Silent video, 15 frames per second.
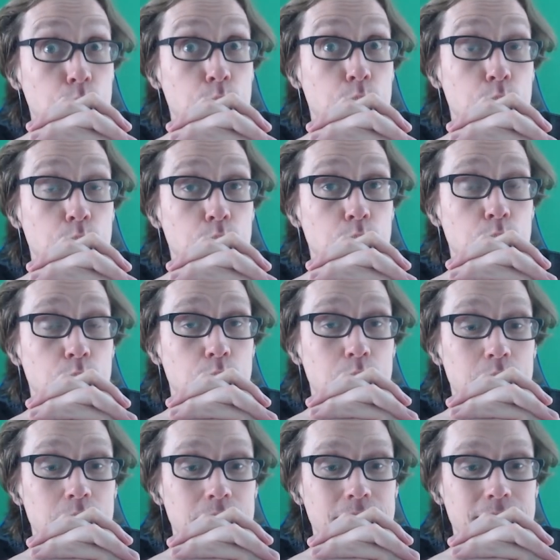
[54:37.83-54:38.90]
I
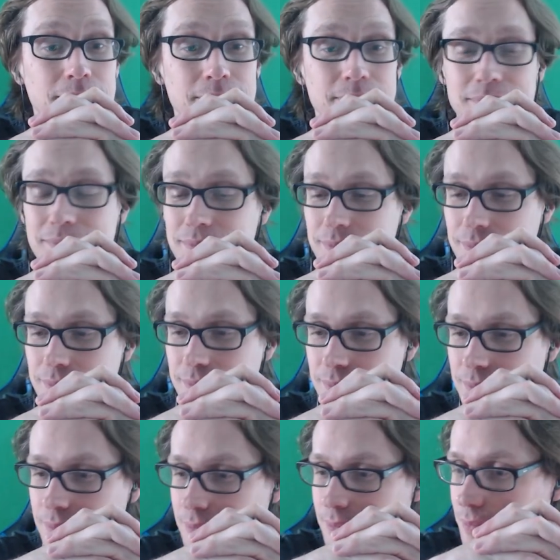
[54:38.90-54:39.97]
guess like
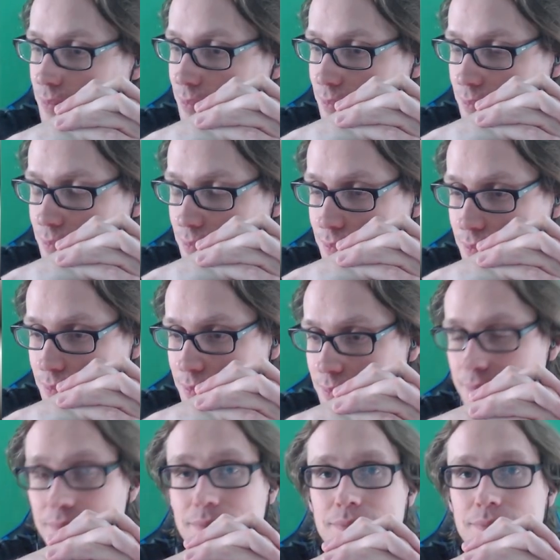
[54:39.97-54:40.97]
starting it.